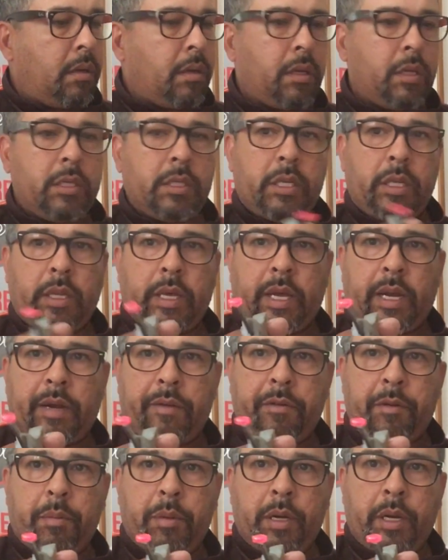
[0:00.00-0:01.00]
You see that,
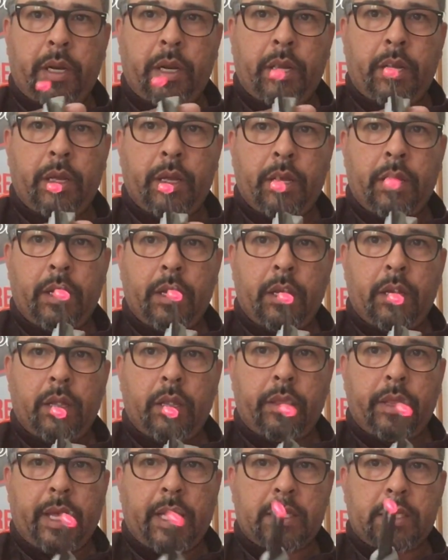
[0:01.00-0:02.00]
everybody?
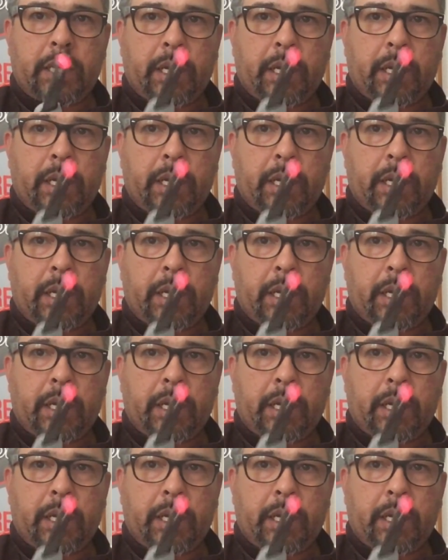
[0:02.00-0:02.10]
That's